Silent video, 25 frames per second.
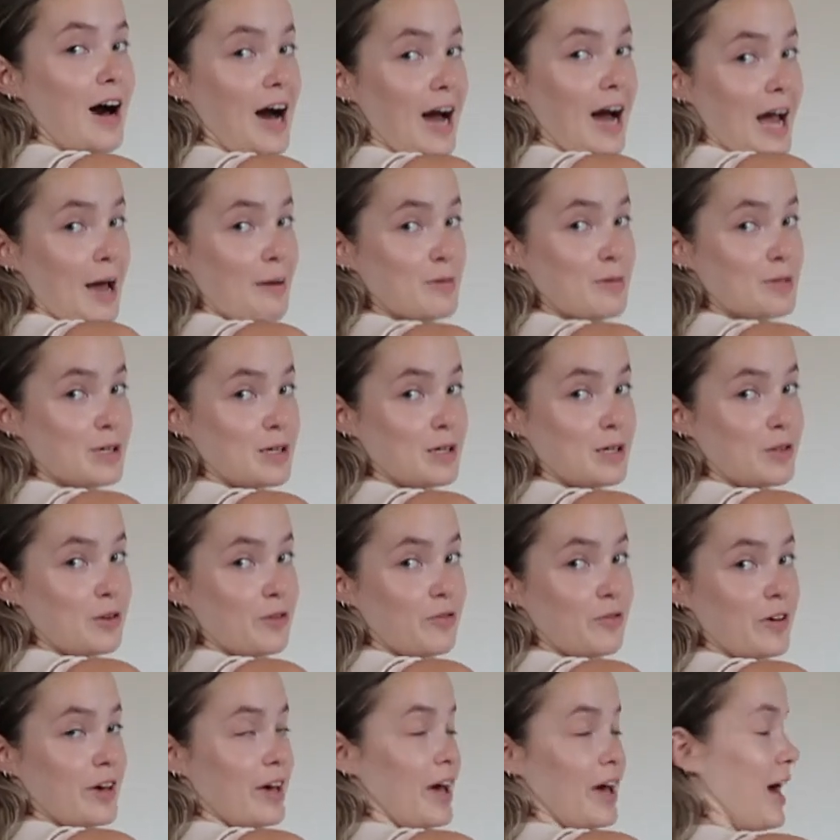I absolutely
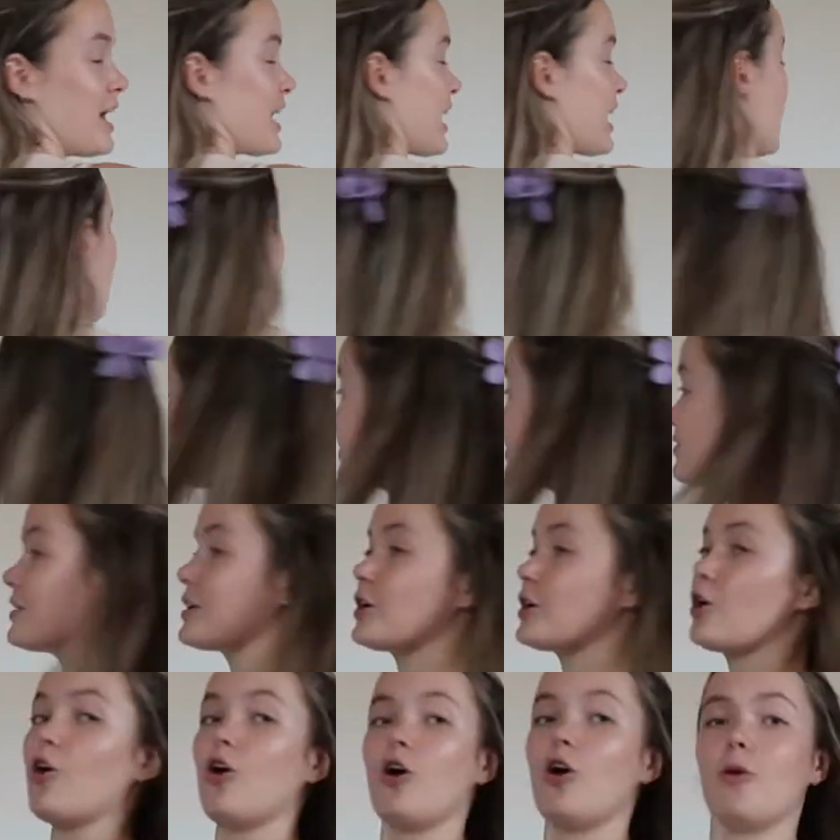love it, and I'll be
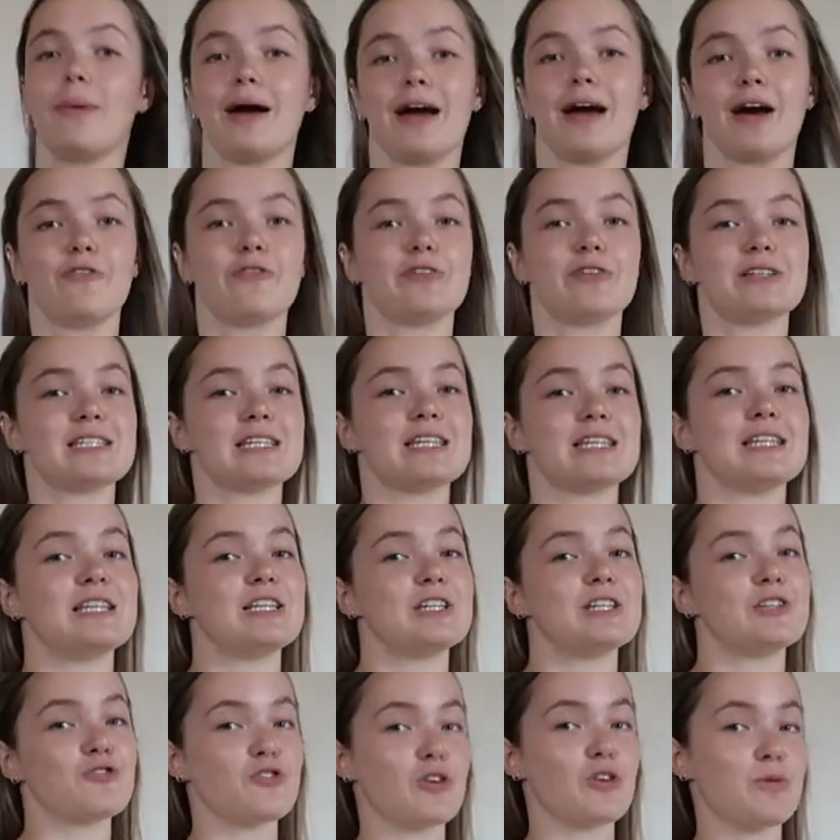leaving all my outfits in
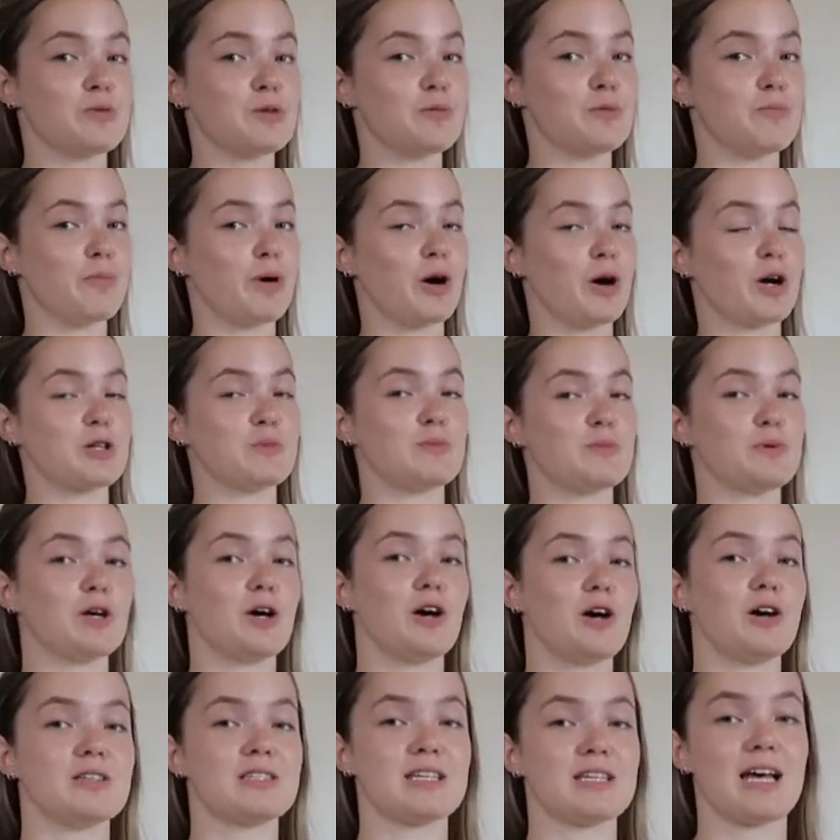the description box,
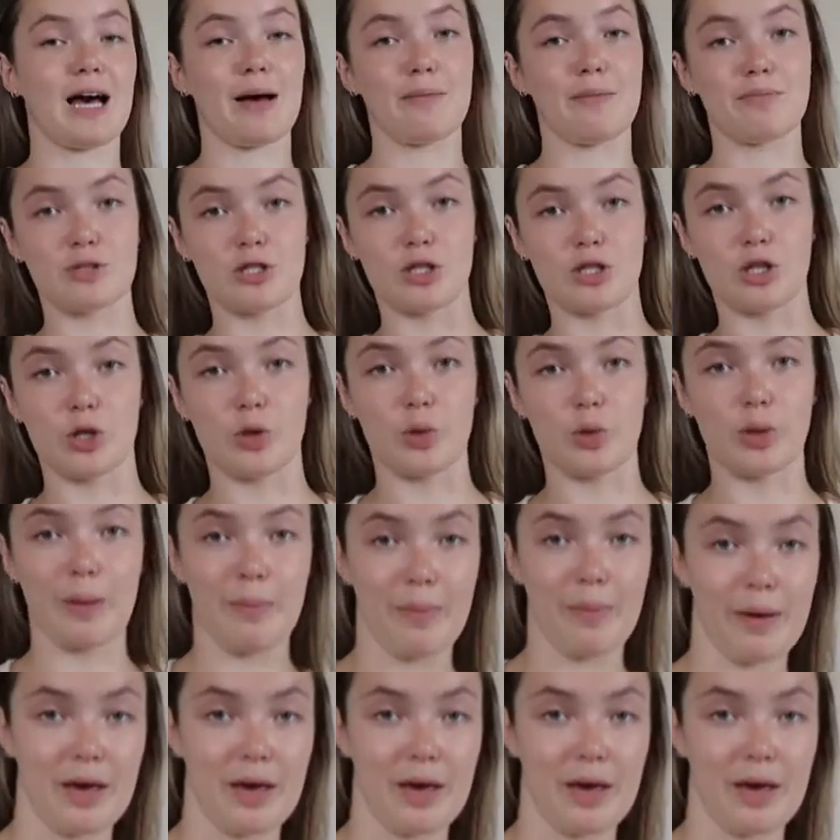because absolutely